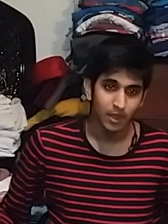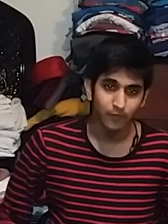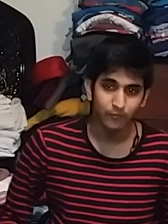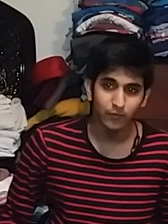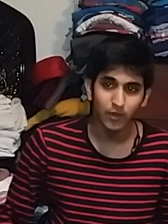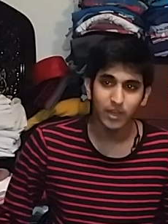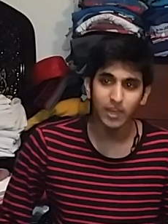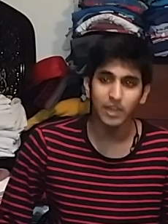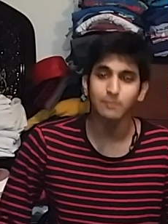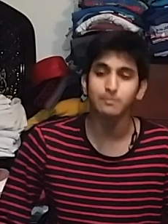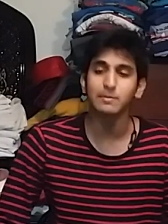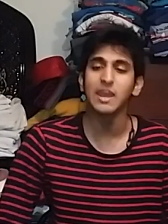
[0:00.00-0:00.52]

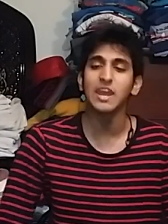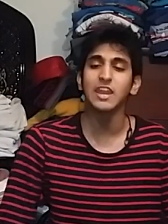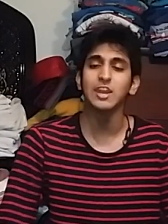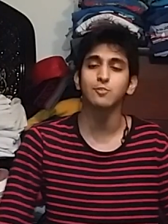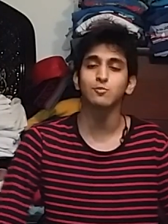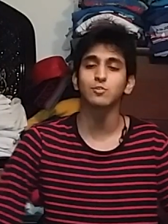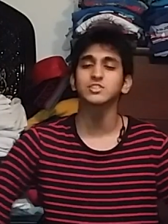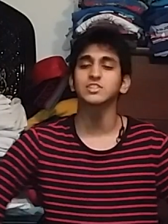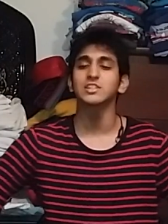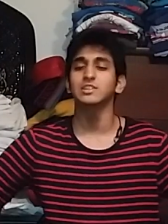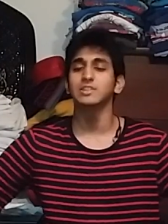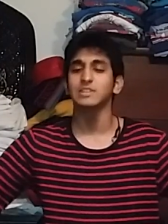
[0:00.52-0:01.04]
Fucking Mandy
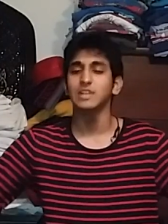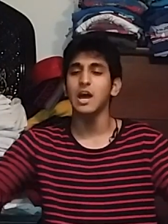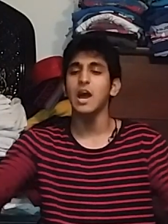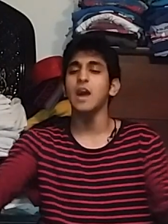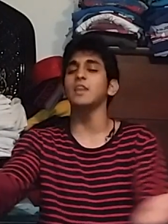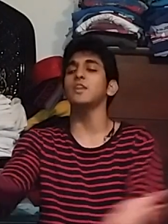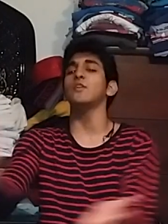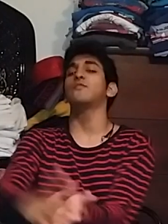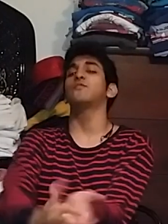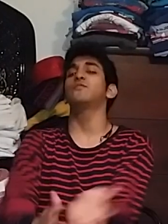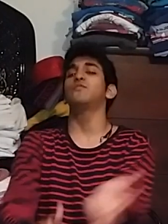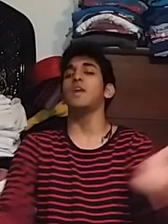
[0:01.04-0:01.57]
Rose and
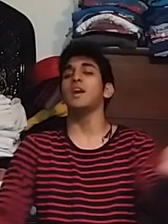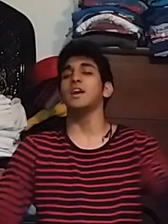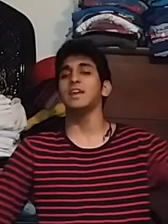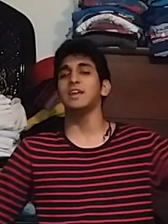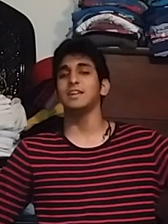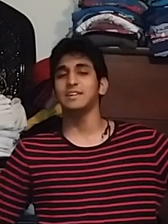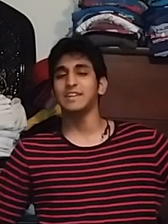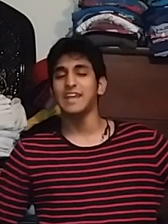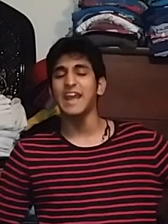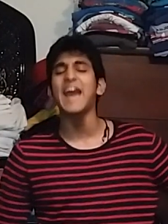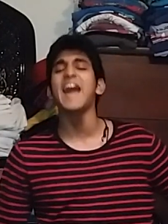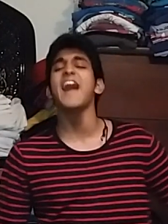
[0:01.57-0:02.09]
Lana
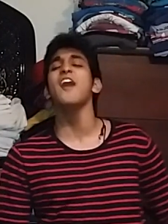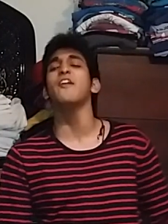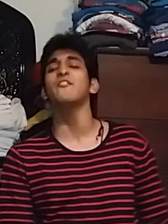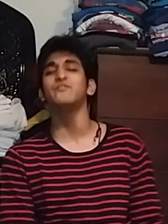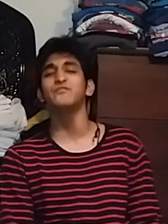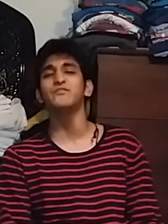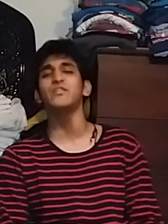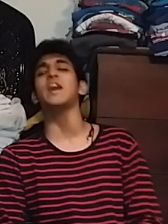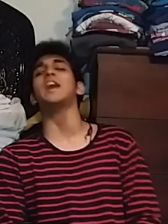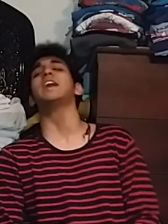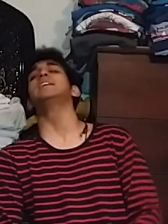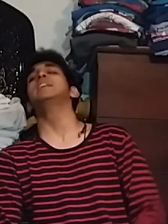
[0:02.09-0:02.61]
fucking
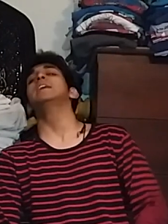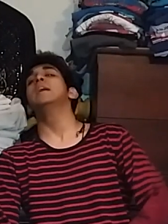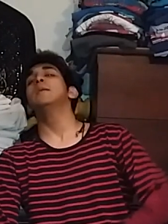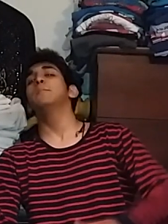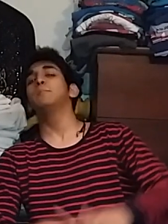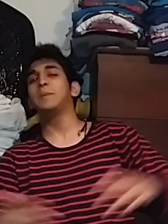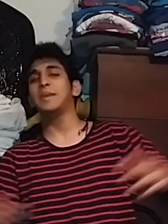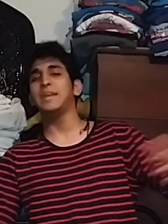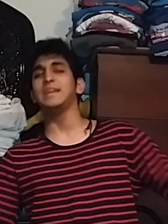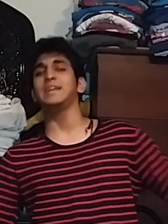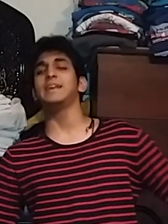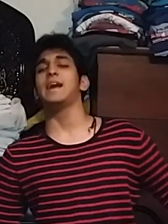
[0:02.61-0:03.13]
catfight,
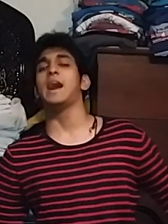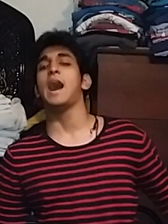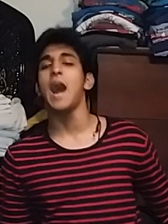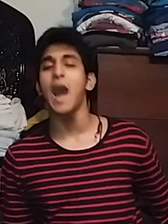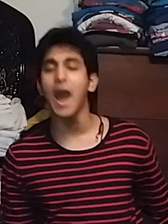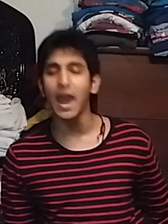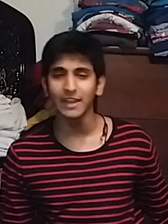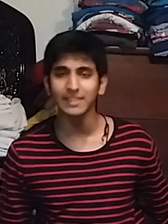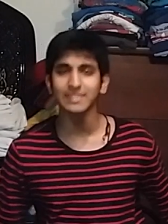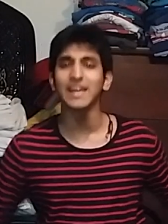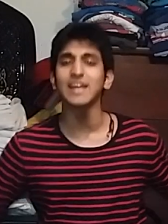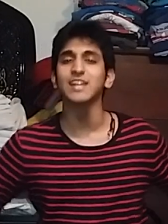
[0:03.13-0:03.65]
being
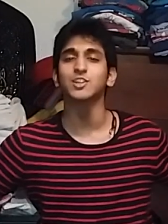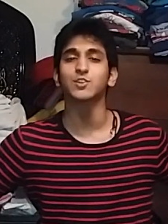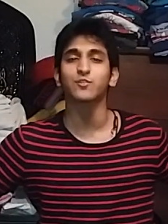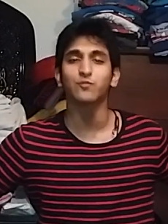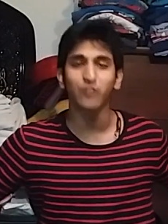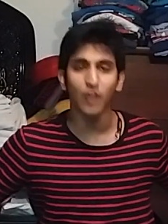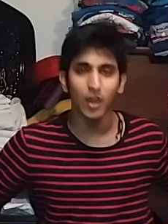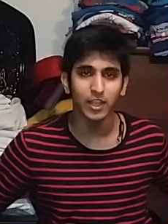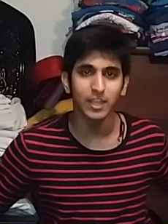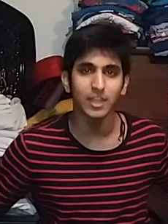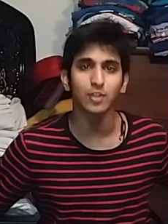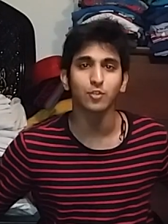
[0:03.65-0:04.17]
hot, that's
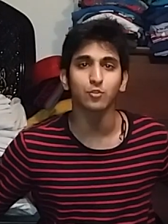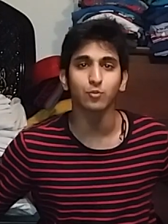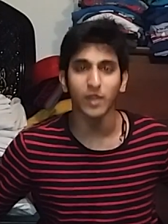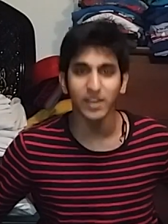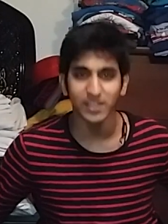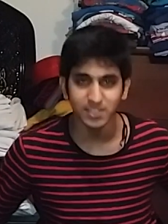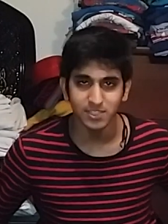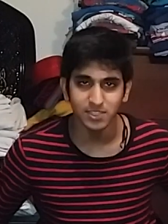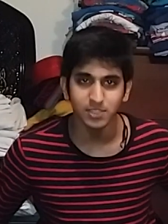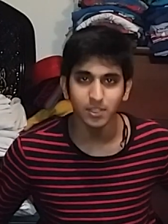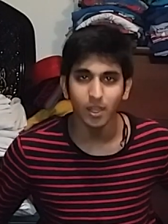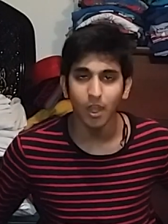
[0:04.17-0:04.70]
fucking
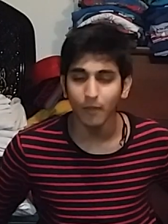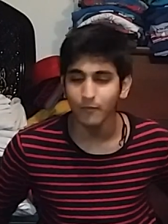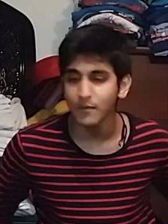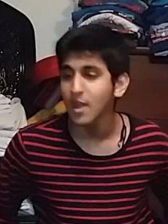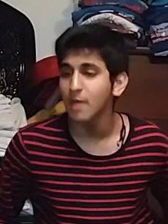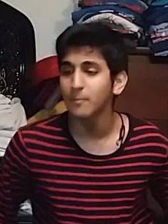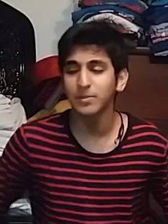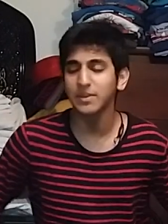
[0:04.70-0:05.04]
great stuff.